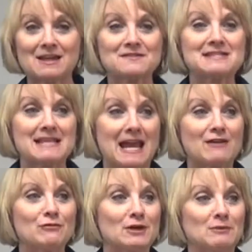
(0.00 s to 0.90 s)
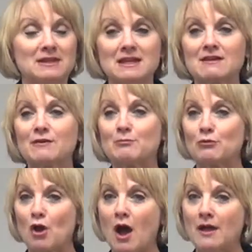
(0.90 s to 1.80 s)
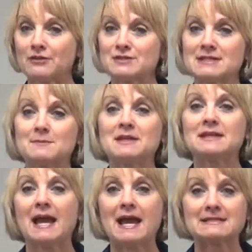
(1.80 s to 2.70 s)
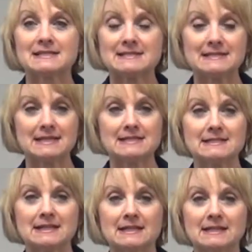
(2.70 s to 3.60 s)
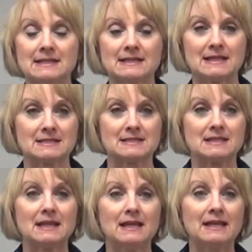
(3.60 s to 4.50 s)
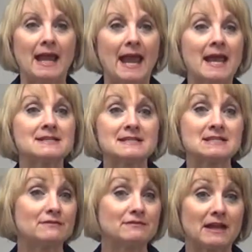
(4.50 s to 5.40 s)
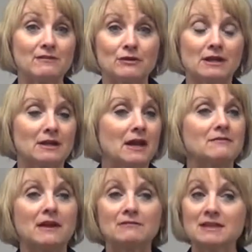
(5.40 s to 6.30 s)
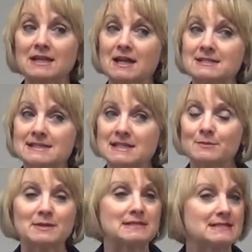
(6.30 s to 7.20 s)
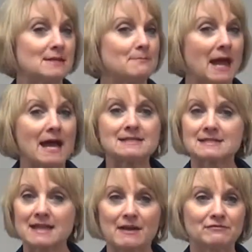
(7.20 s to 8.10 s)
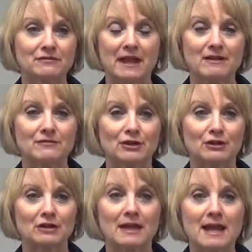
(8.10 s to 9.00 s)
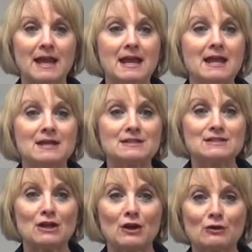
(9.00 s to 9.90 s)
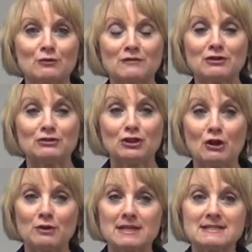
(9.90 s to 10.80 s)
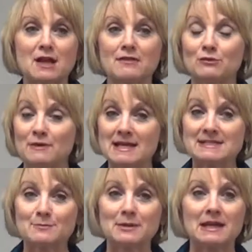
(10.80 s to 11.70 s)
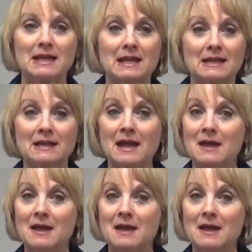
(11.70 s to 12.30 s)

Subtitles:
of savory, we think of a broth or something that has a seasoning in it that enhances the flavor of everything else in it, but doesn't mask that flavor. So if you'll notice on the recipe,